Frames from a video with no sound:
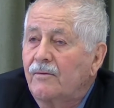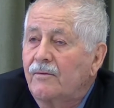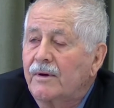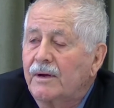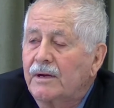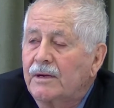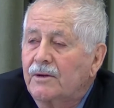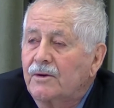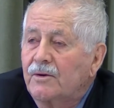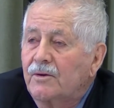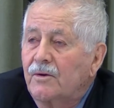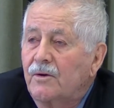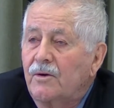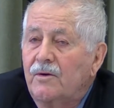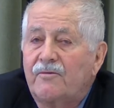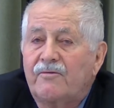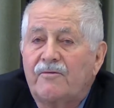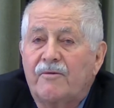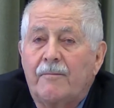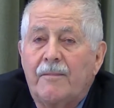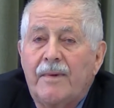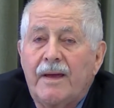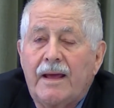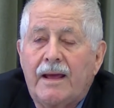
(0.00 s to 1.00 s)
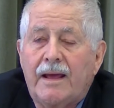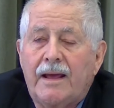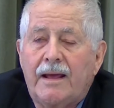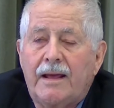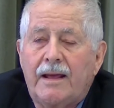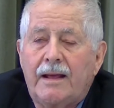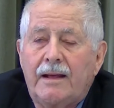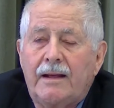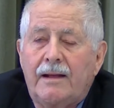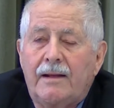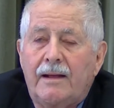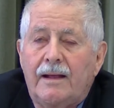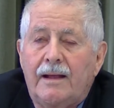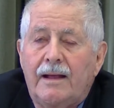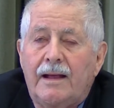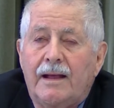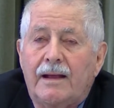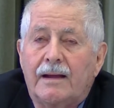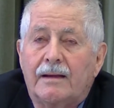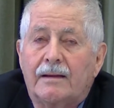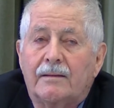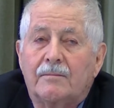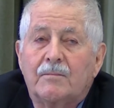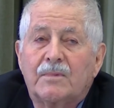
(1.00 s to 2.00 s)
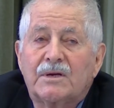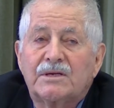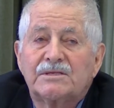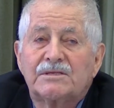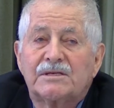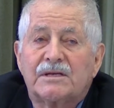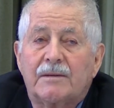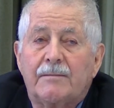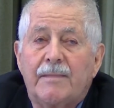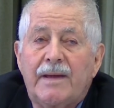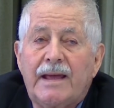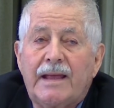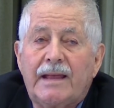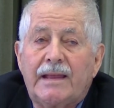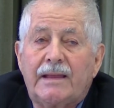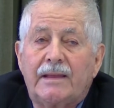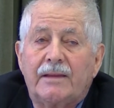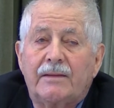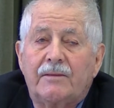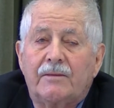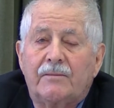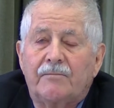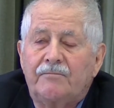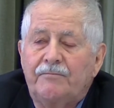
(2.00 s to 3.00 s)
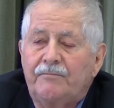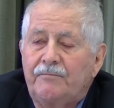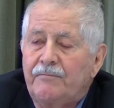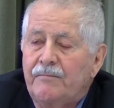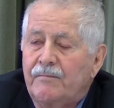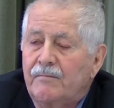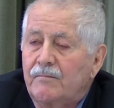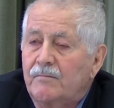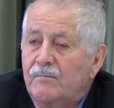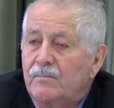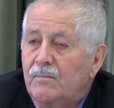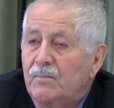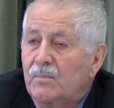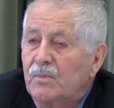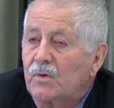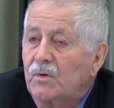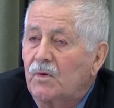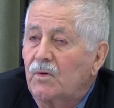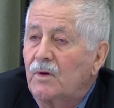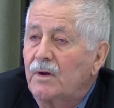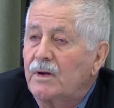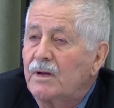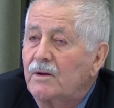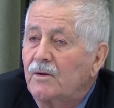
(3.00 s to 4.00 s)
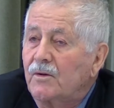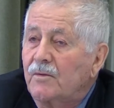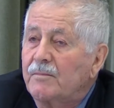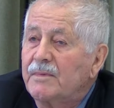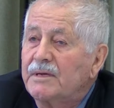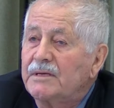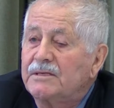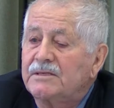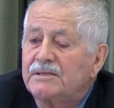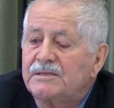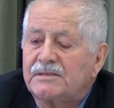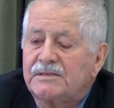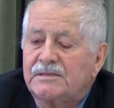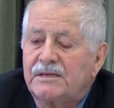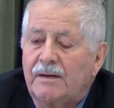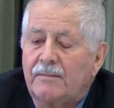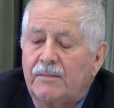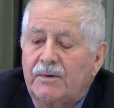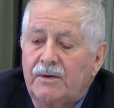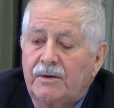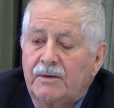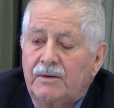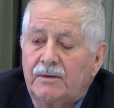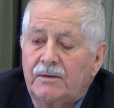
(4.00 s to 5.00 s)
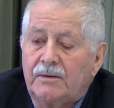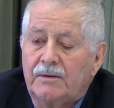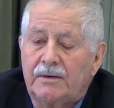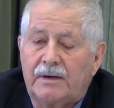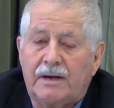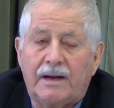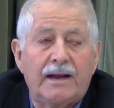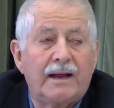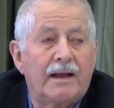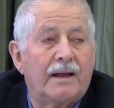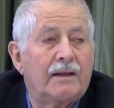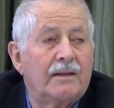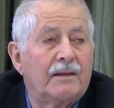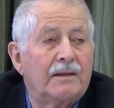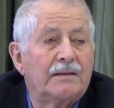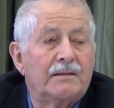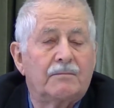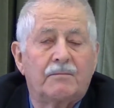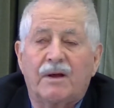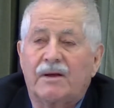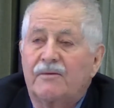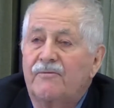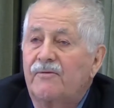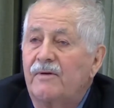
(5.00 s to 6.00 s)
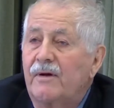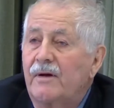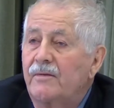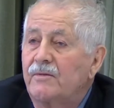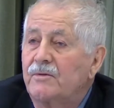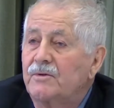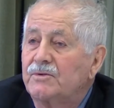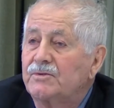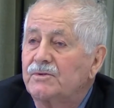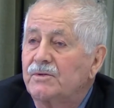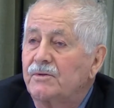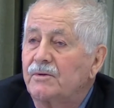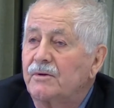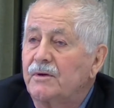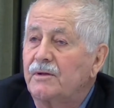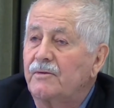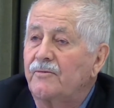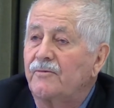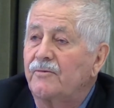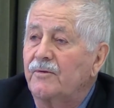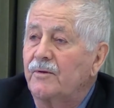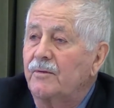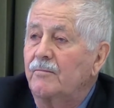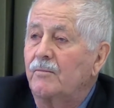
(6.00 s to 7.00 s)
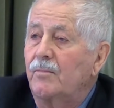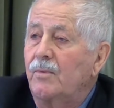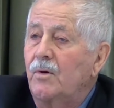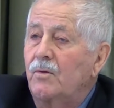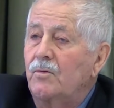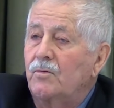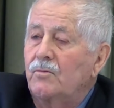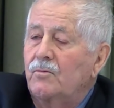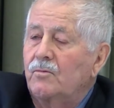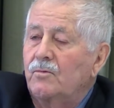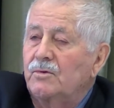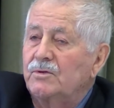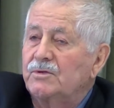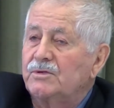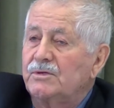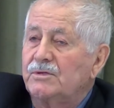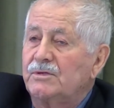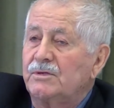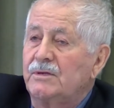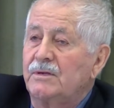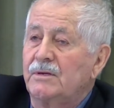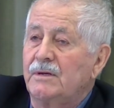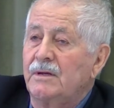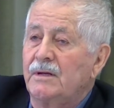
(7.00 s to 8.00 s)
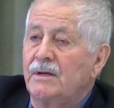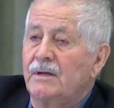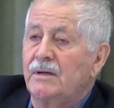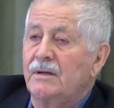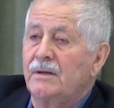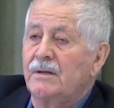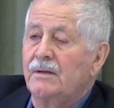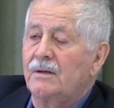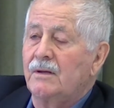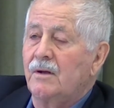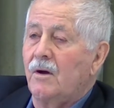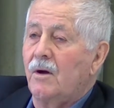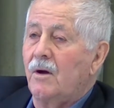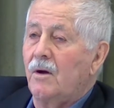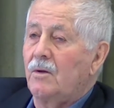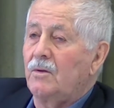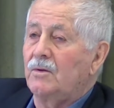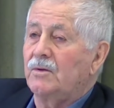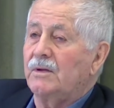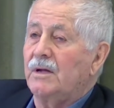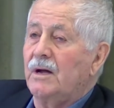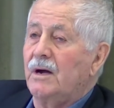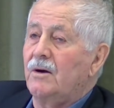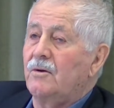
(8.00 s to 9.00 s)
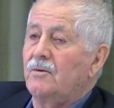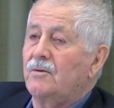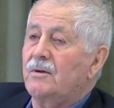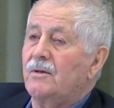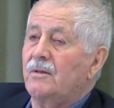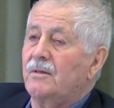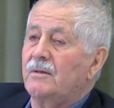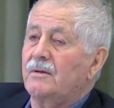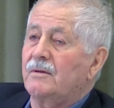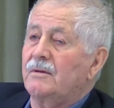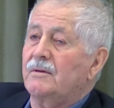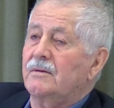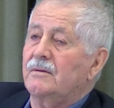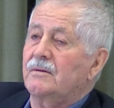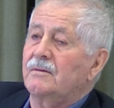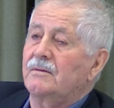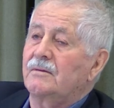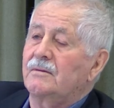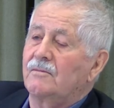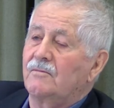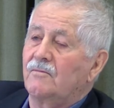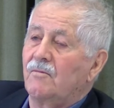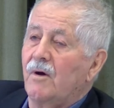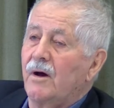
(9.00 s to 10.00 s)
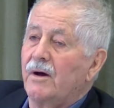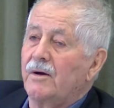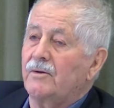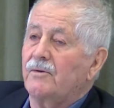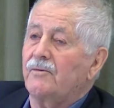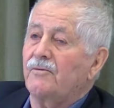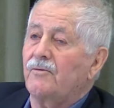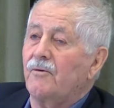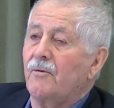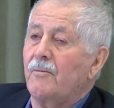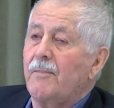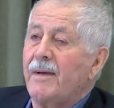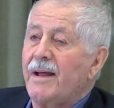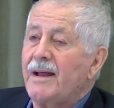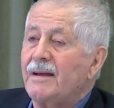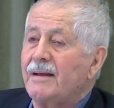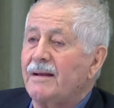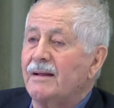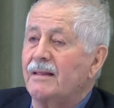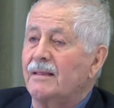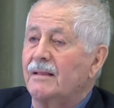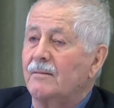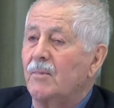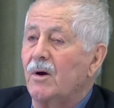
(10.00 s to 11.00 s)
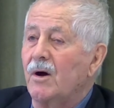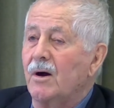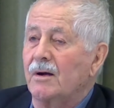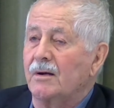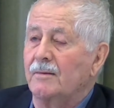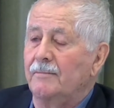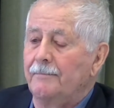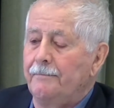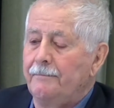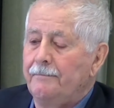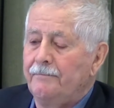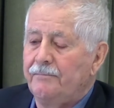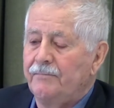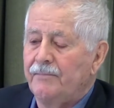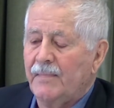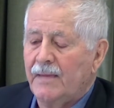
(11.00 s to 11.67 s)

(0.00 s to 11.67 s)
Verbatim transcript: where at Cordova Bay, and it must have been early or midsummer, and my father's 30 foot boat was hauled out of the water for painting the bottom.